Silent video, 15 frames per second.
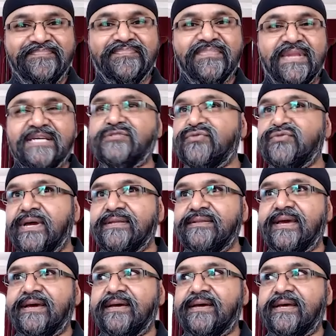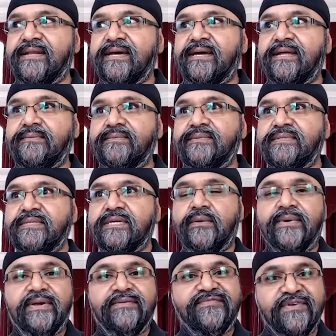That's right. Yeah. And, and
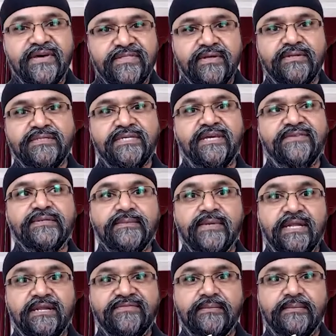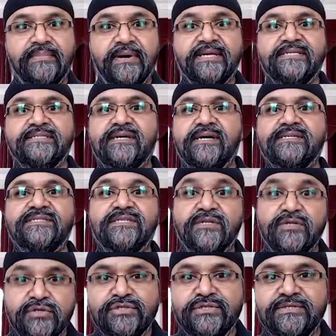going further to give some kind of a bite sized
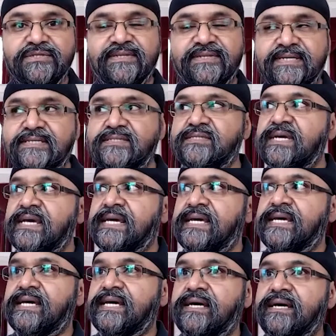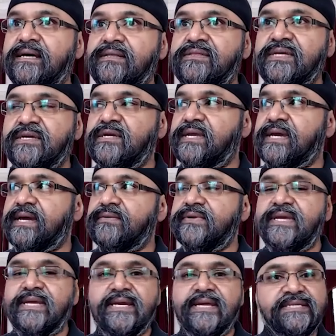solution to this, uh, thank you,
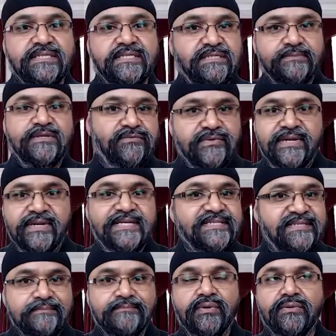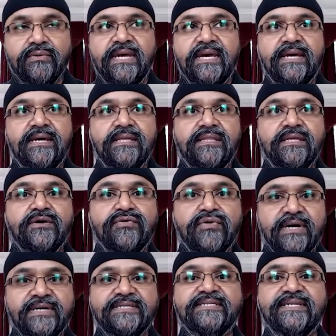Gary, is something really simple. The
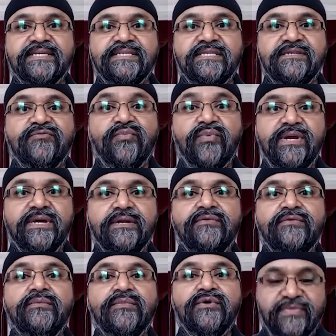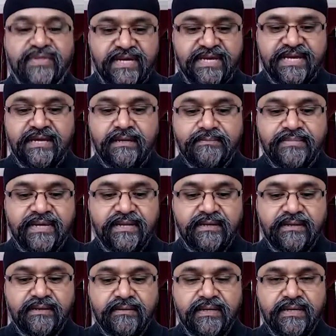crux is if we can remove the
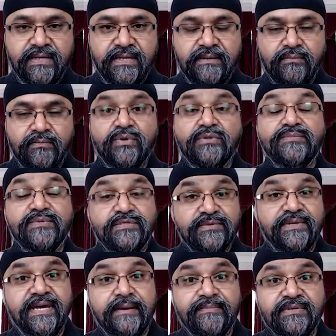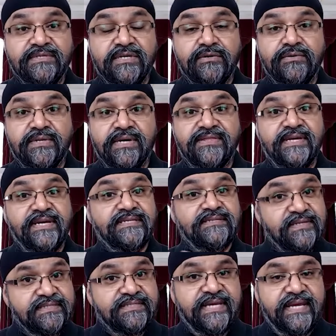kingpin um, we'll be doing episode, I think it's
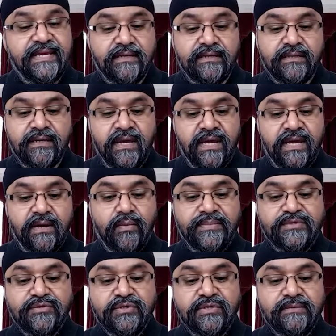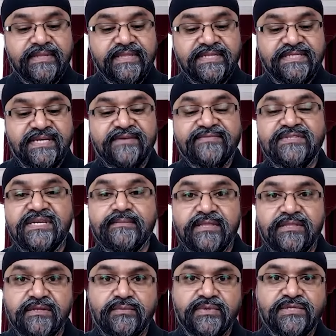13, and we'll be talking about the DFT
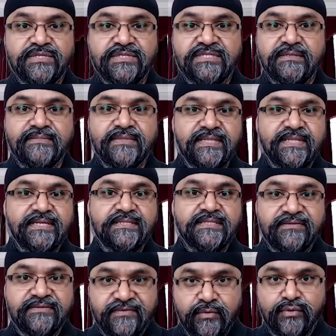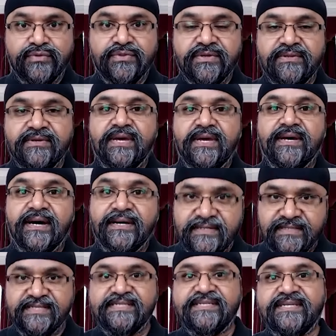method, which is something that I've authored under
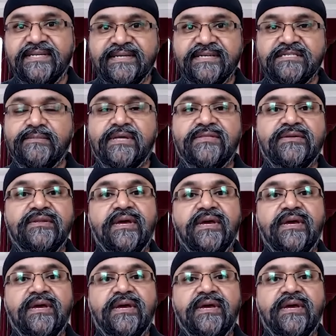the Synagus method,